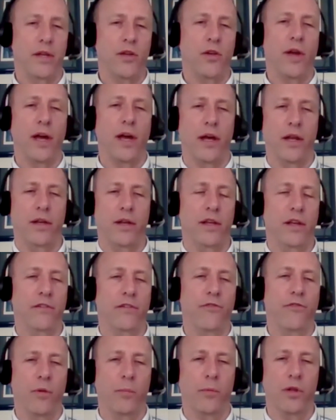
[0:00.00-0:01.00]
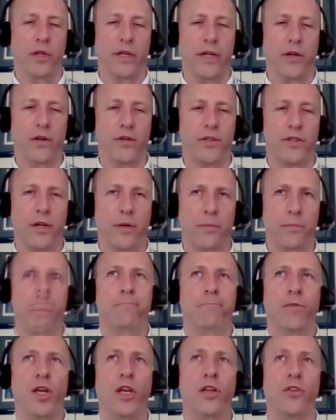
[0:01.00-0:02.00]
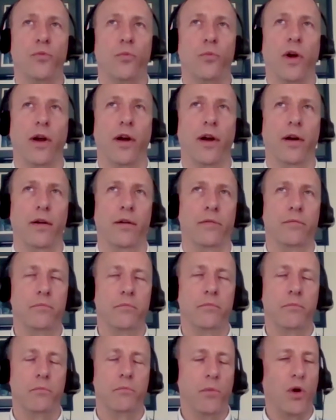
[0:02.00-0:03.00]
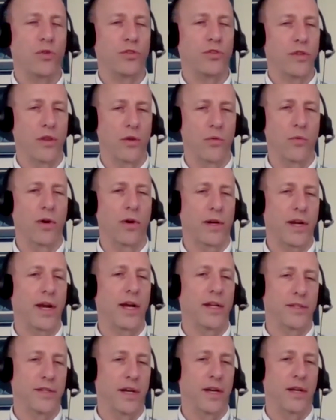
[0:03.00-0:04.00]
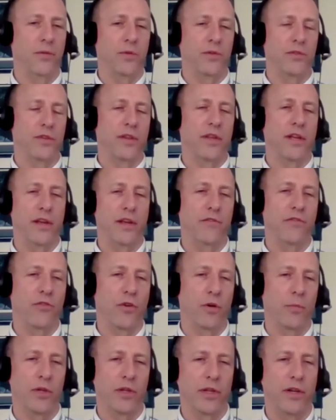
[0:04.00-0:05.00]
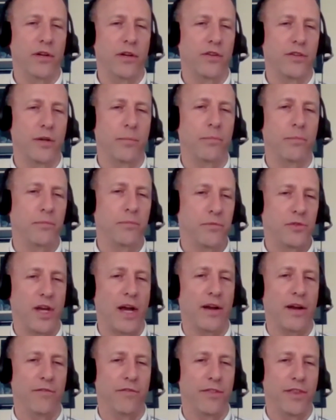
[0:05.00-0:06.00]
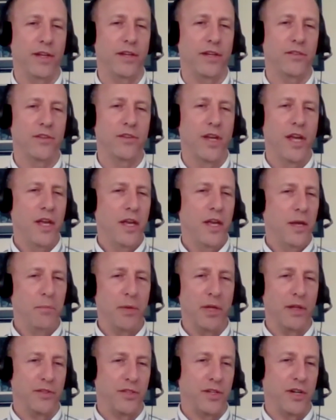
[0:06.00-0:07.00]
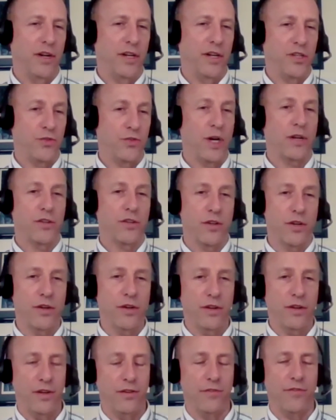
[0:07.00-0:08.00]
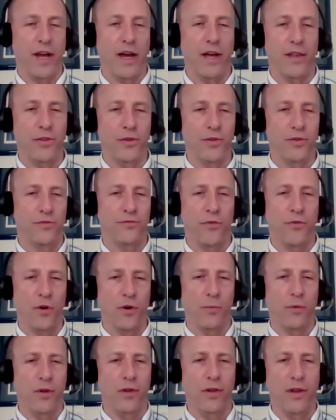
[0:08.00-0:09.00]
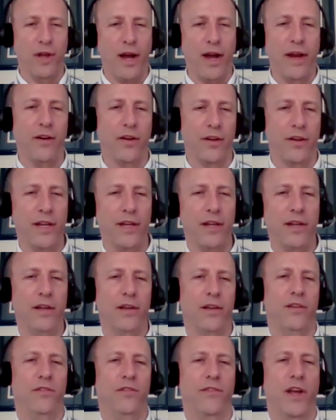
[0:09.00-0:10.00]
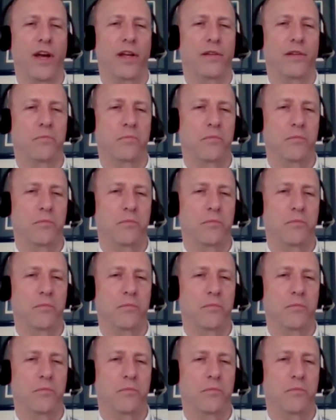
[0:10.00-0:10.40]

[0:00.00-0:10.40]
mm-hmm. you had informal leadership is where most of the work got done, was in the informal leadership side of things. Military structure, you've got those formal hierarchy, and you've got